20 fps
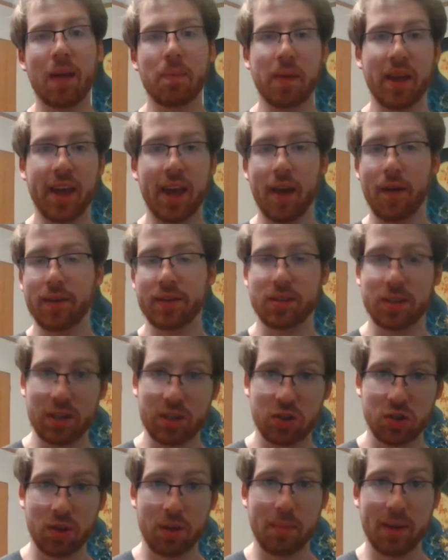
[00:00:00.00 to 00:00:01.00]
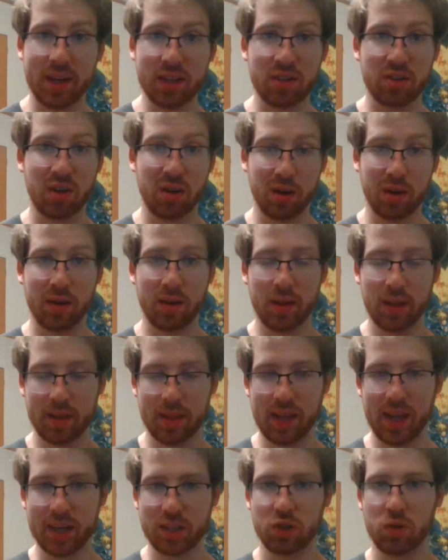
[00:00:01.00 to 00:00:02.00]
be hit essentially because you get
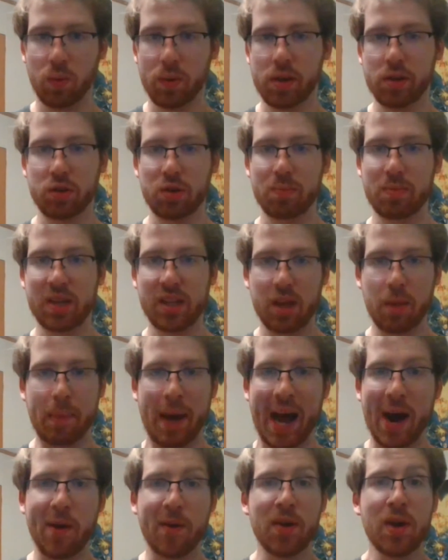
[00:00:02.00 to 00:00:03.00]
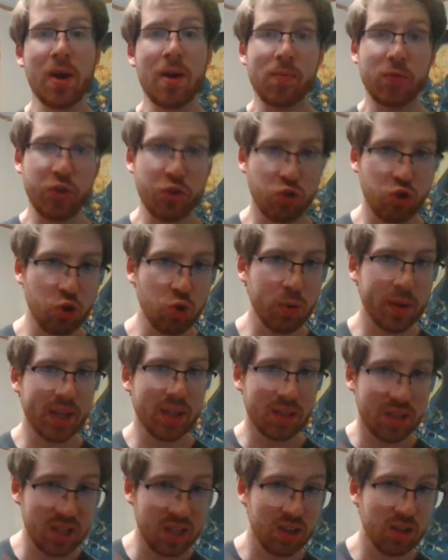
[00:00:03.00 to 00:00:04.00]
the extra 100 million power, you do
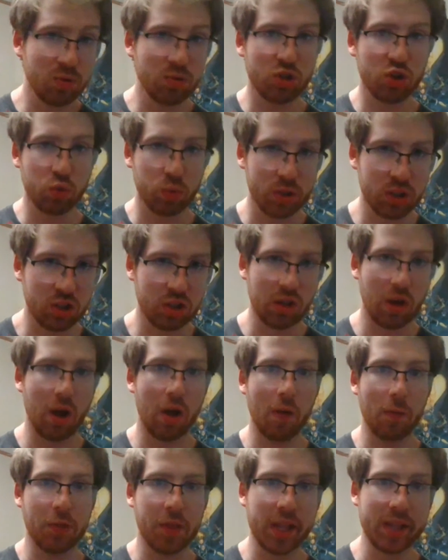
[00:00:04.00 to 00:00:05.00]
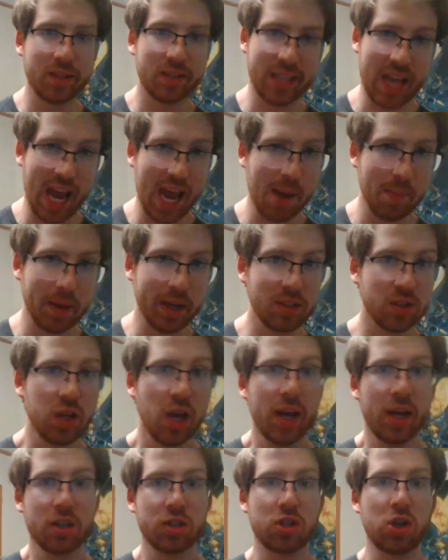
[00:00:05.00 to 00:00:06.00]
continue to resolve the damage,
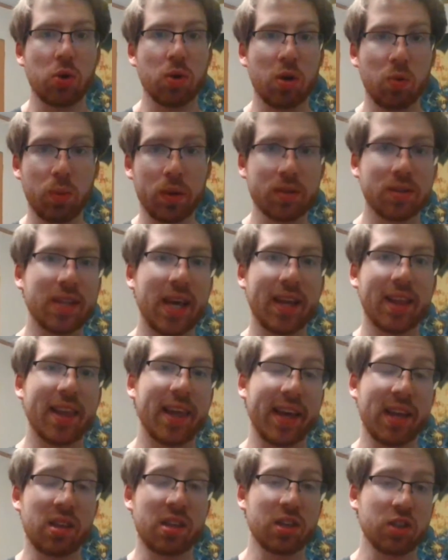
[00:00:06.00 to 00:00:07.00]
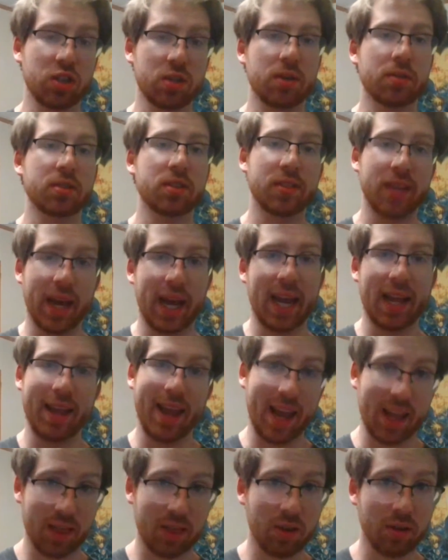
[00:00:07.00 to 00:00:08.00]
so you will take the additional second
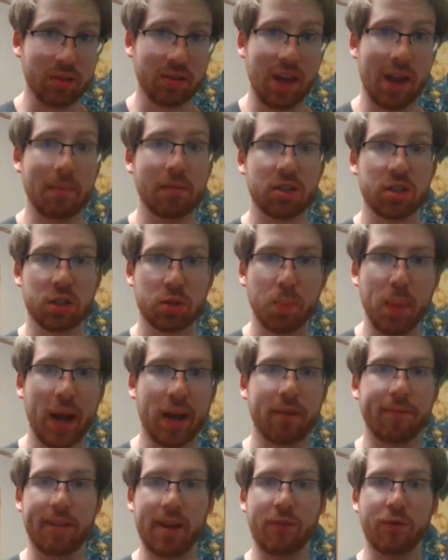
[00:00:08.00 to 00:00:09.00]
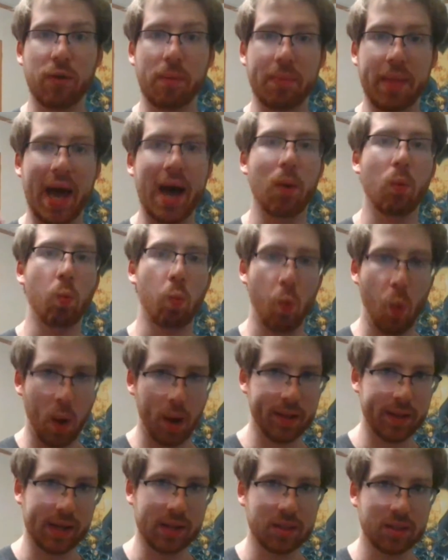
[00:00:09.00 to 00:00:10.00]
and third damage respectively from that
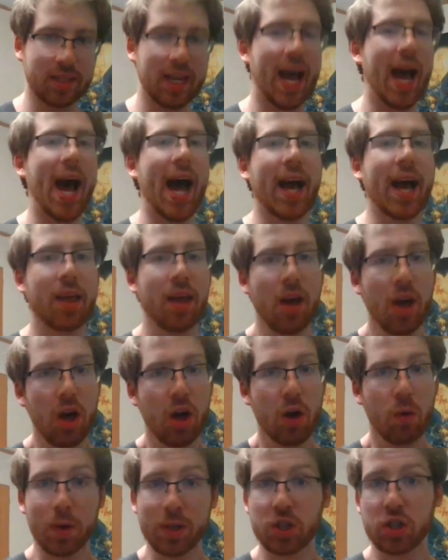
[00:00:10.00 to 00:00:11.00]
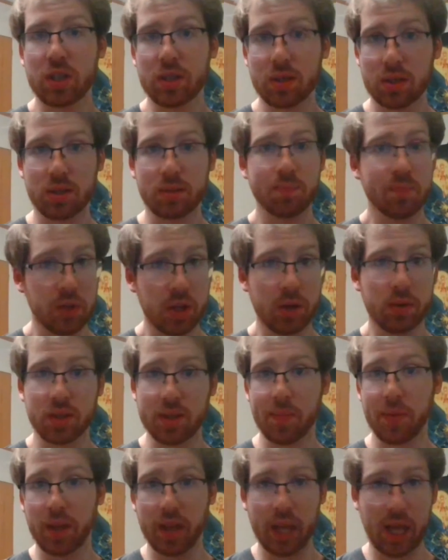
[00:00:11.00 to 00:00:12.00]
one attack, which is
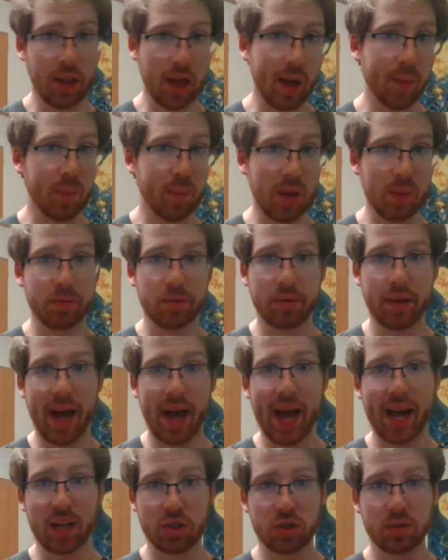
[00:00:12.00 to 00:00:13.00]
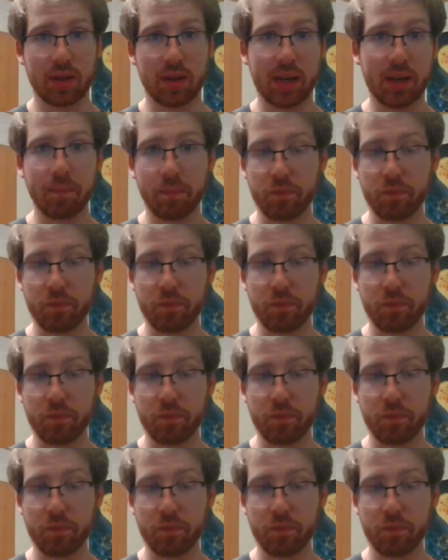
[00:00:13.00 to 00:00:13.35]
something that a lot of people actually